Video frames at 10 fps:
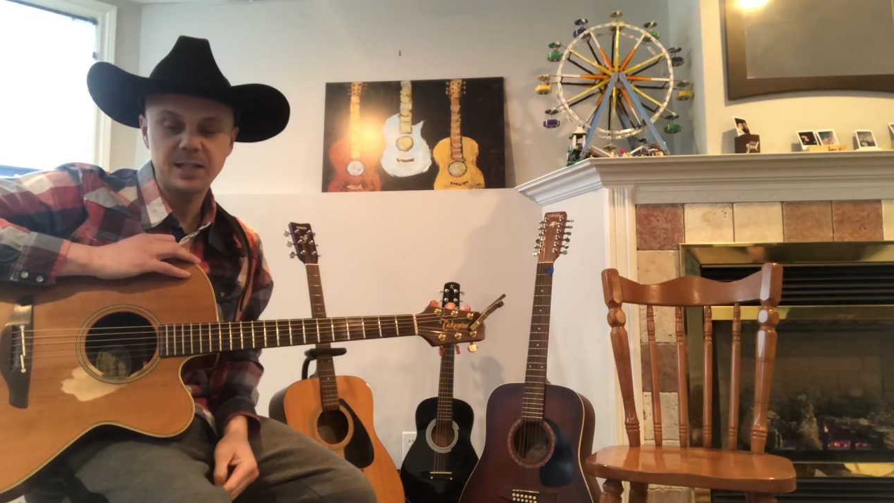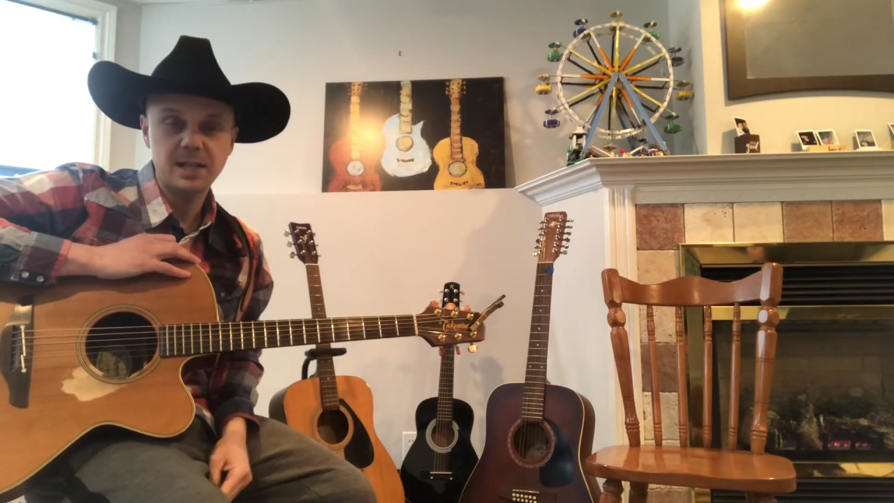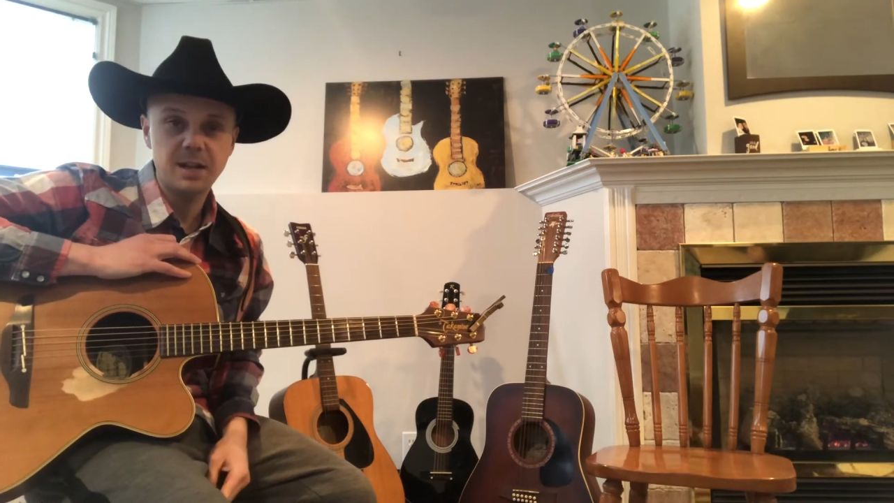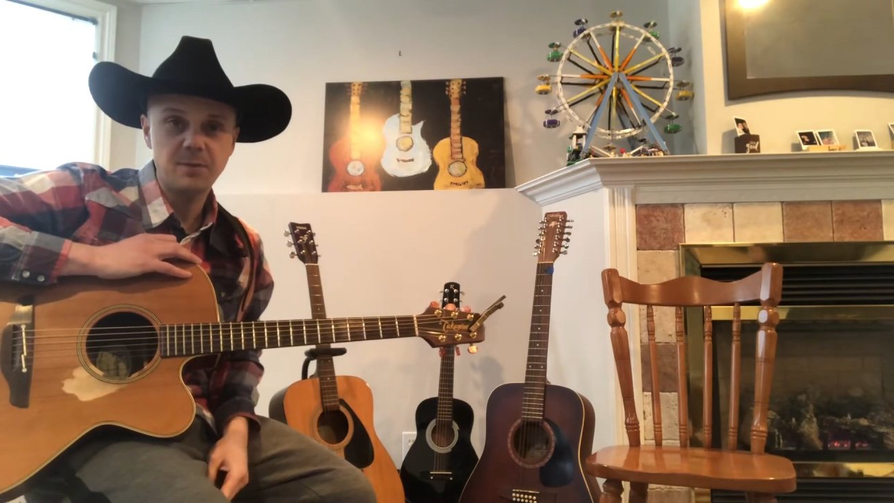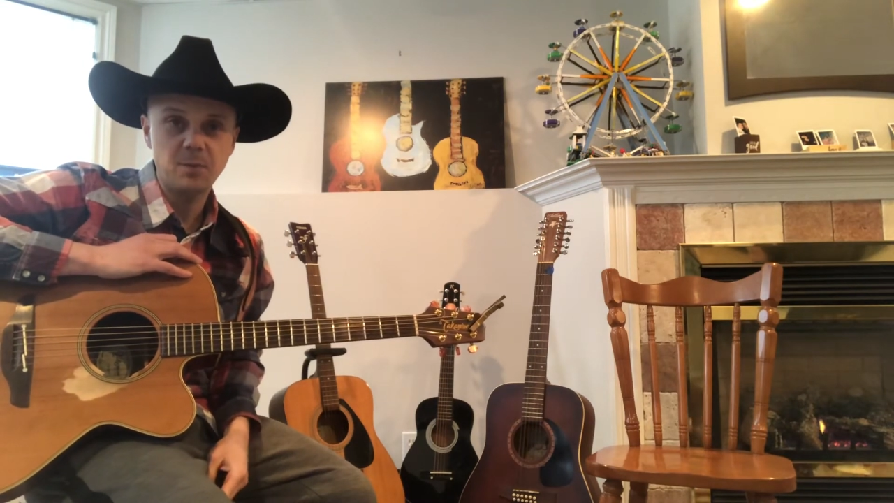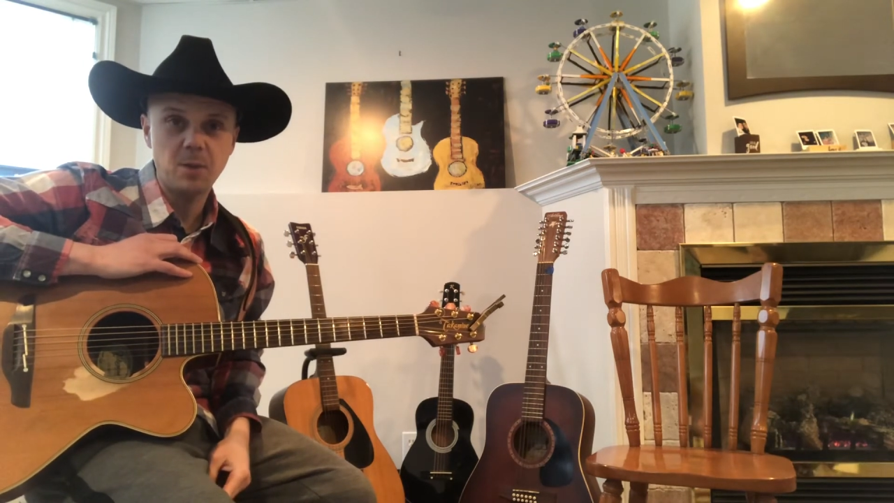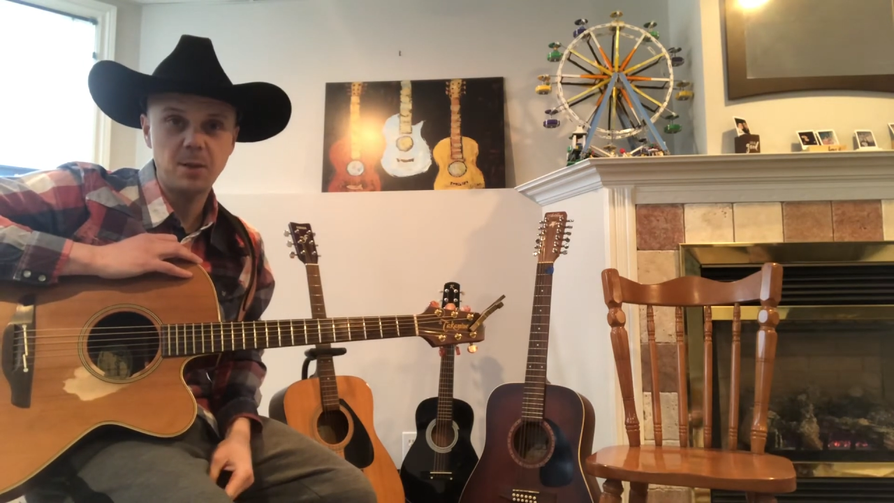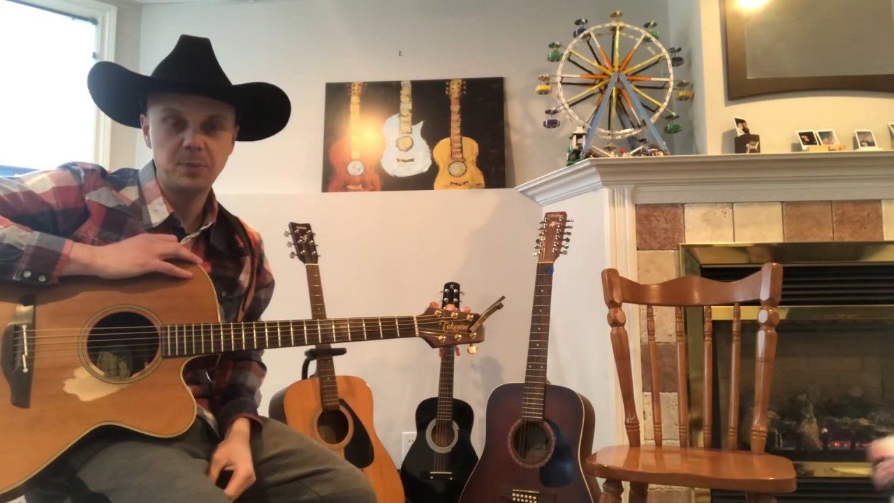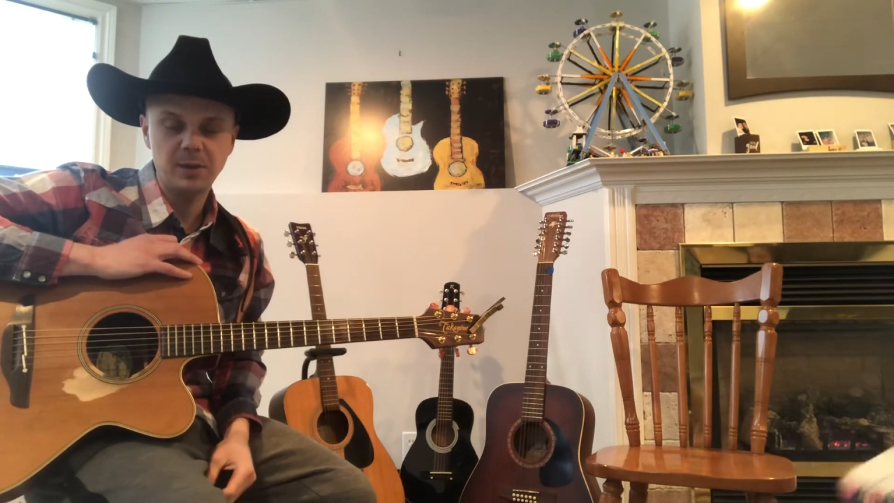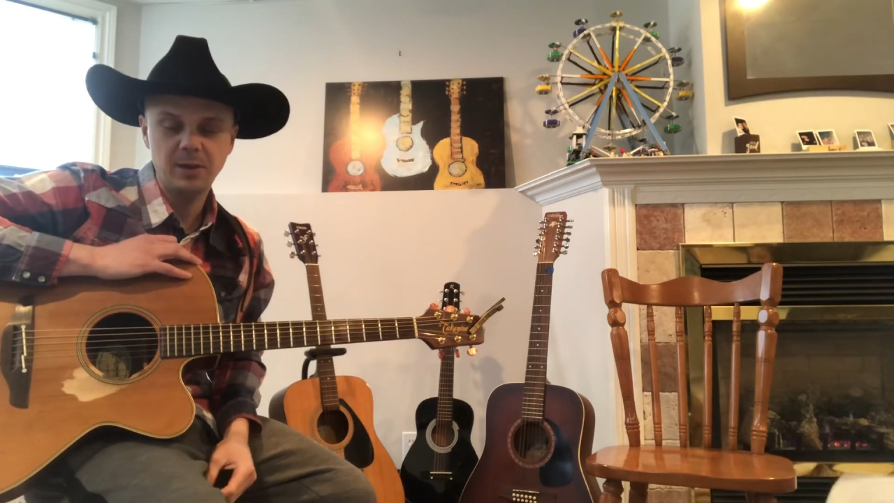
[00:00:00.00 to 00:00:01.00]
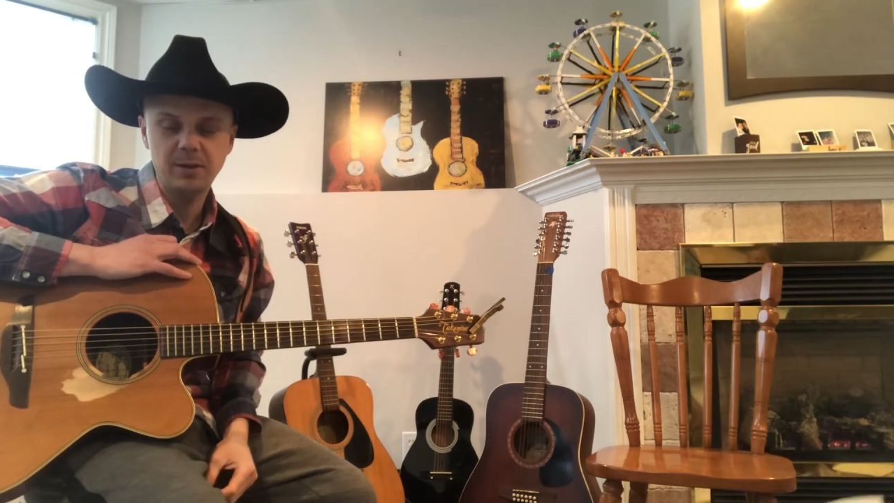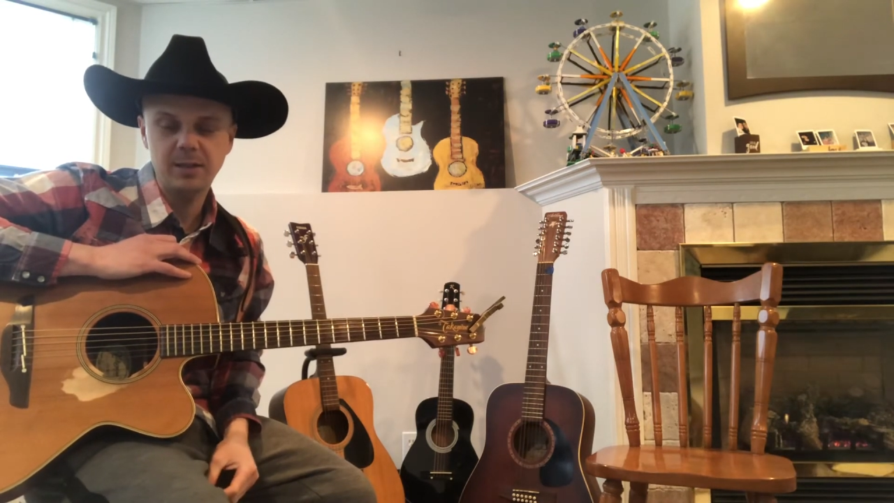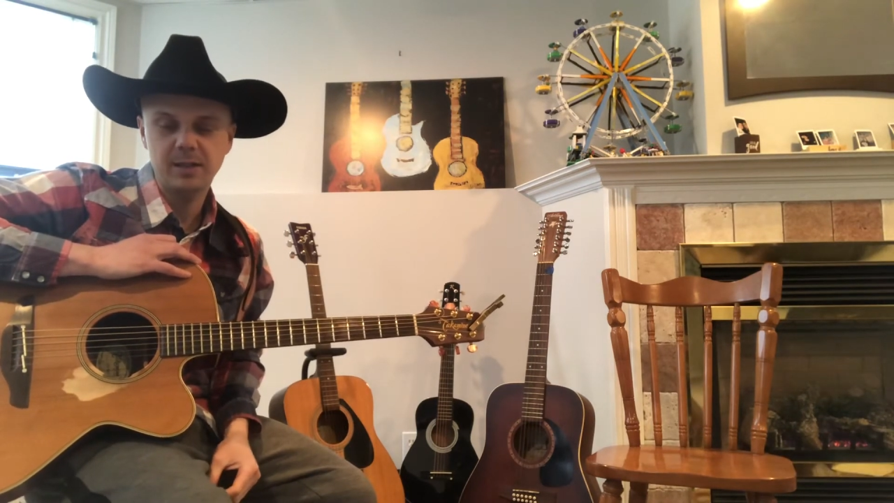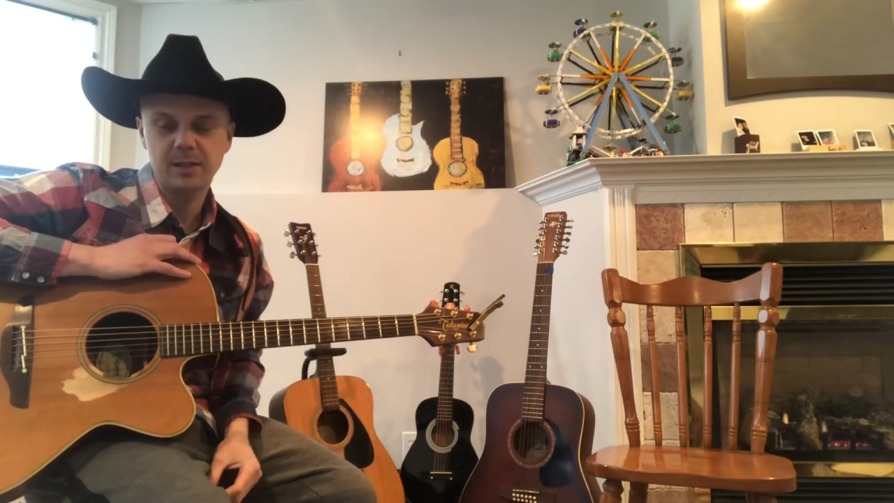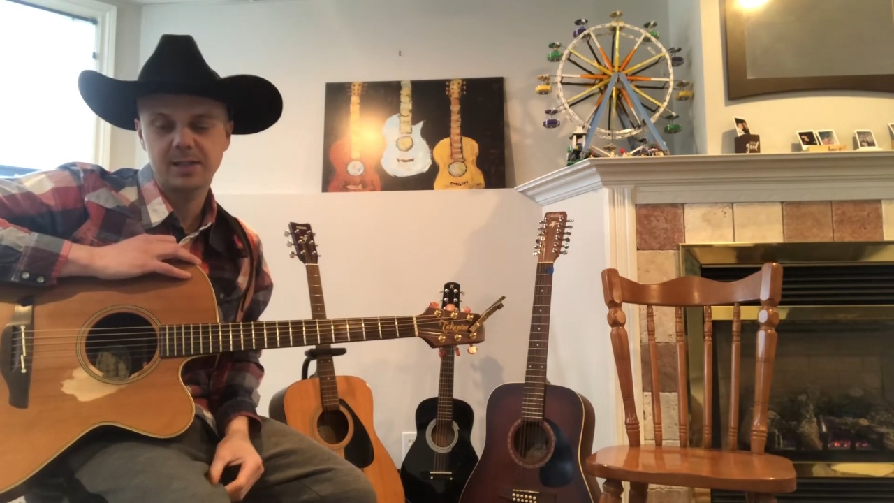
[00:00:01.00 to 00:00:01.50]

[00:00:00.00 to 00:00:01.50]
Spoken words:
10 for popularity because,